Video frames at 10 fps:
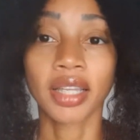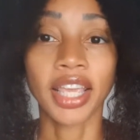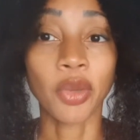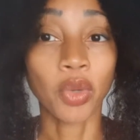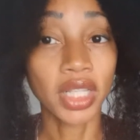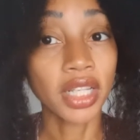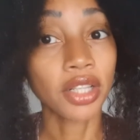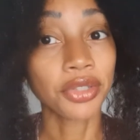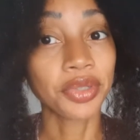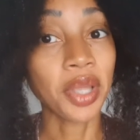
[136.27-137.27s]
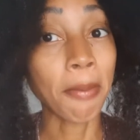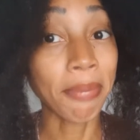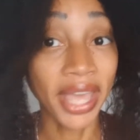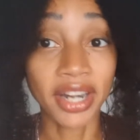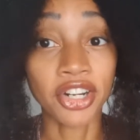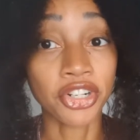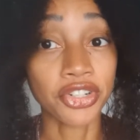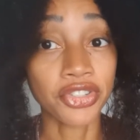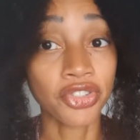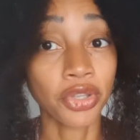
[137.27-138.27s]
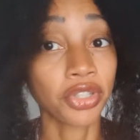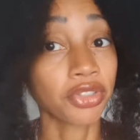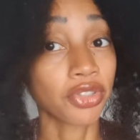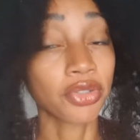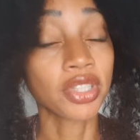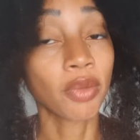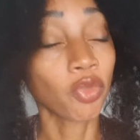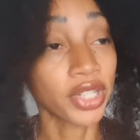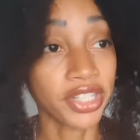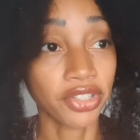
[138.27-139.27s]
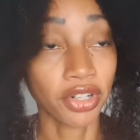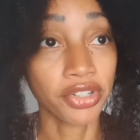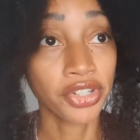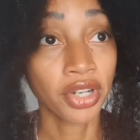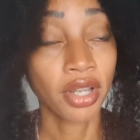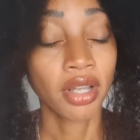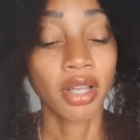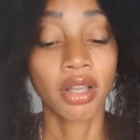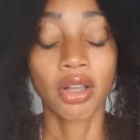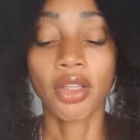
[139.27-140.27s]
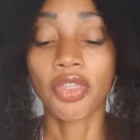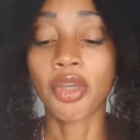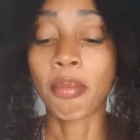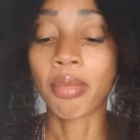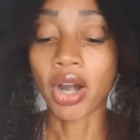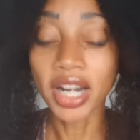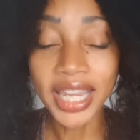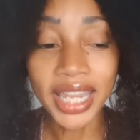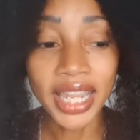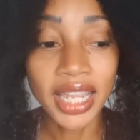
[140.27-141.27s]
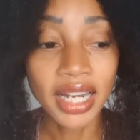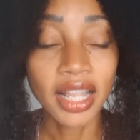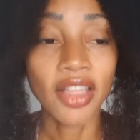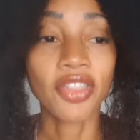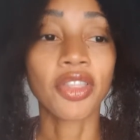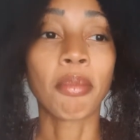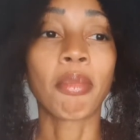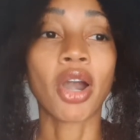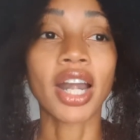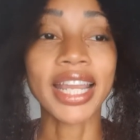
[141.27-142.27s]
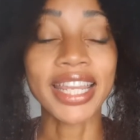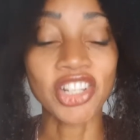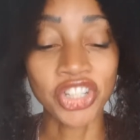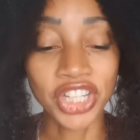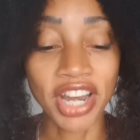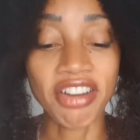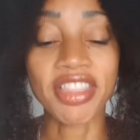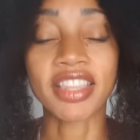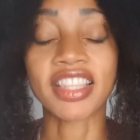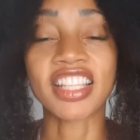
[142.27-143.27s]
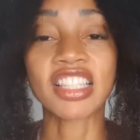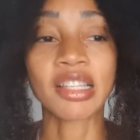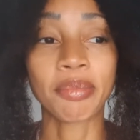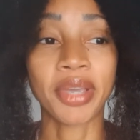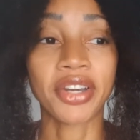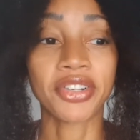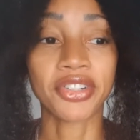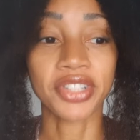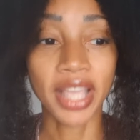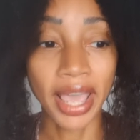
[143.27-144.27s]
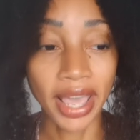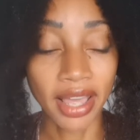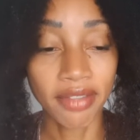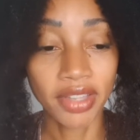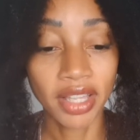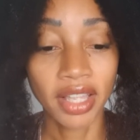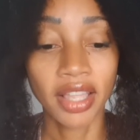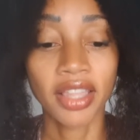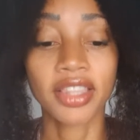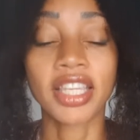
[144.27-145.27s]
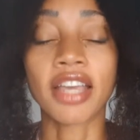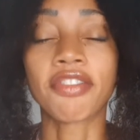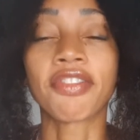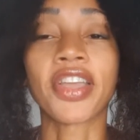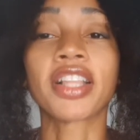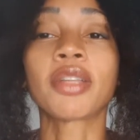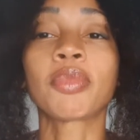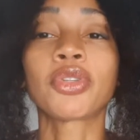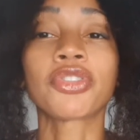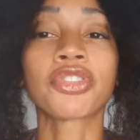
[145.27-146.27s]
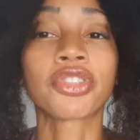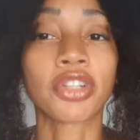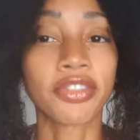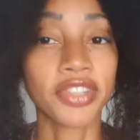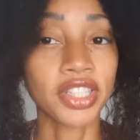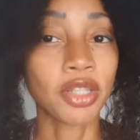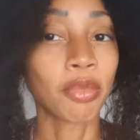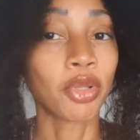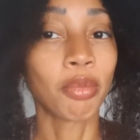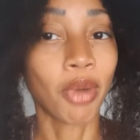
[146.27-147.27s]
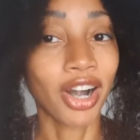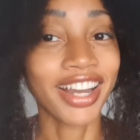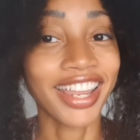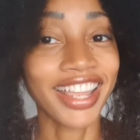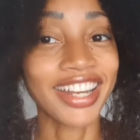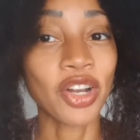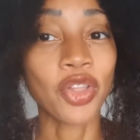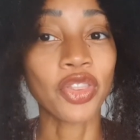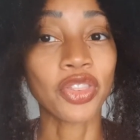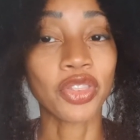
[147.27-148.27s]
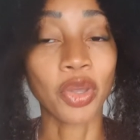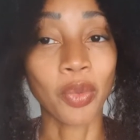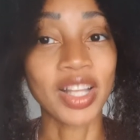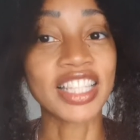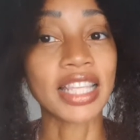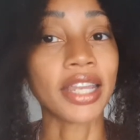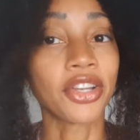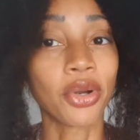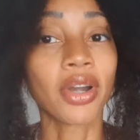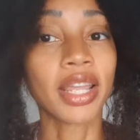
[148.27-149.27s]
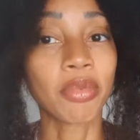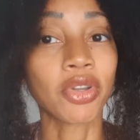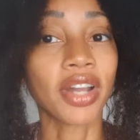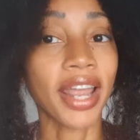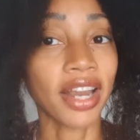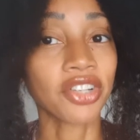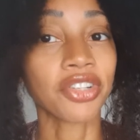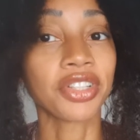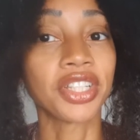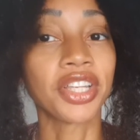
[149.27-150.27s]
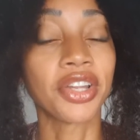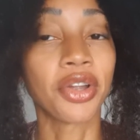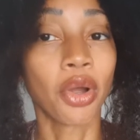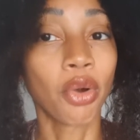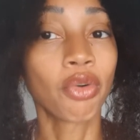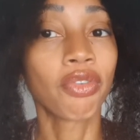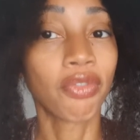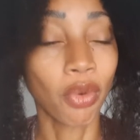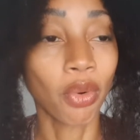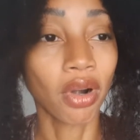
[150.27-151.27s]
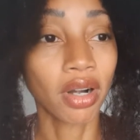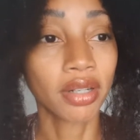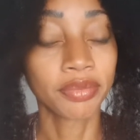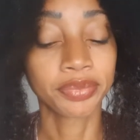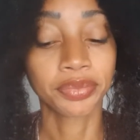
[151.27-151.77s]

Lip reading: It will include competitors, so you'll do some research. The market share that these competitors have, the available serviceable market, the ones that you're able to actually go for,